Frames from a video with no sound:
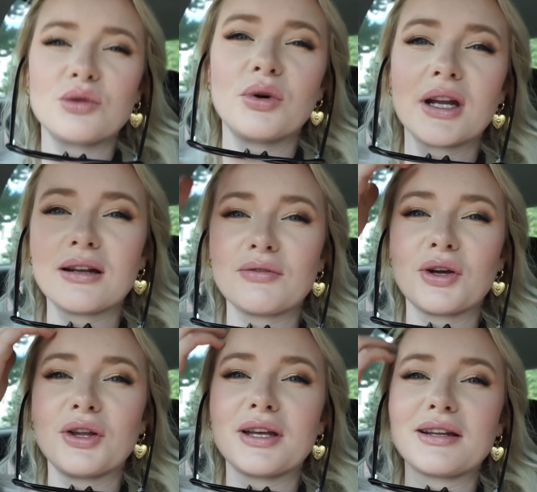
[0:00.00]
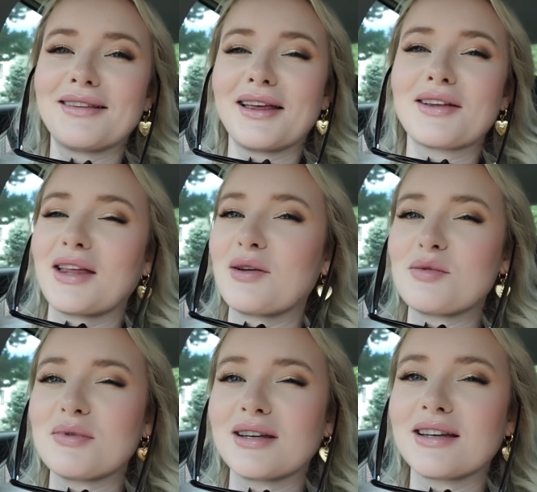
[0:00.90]
you wouldn't really think that it
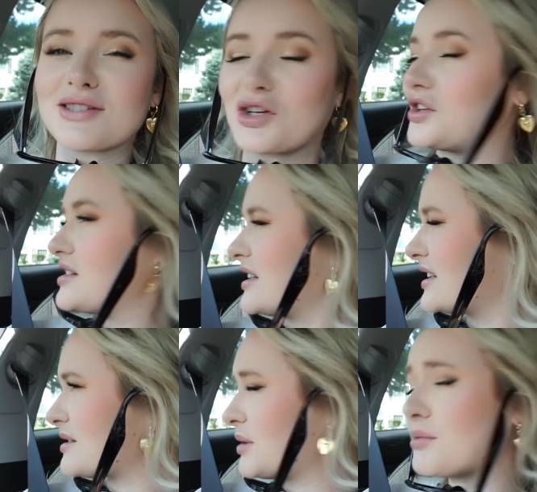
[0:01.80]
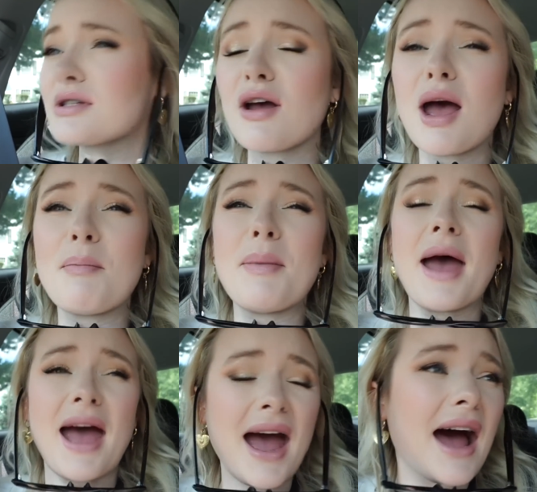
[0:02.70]
would be as good as it is, but it was
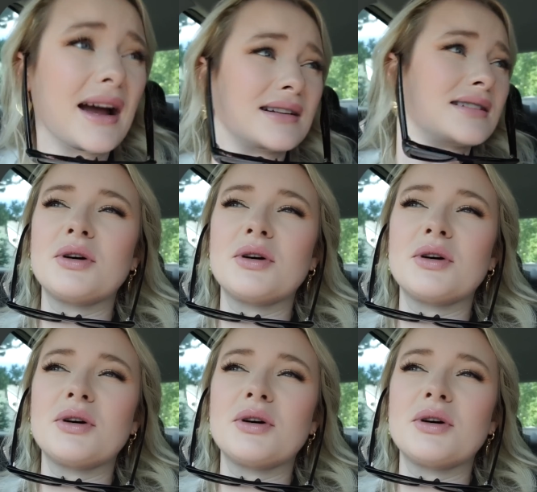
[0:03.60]
packed.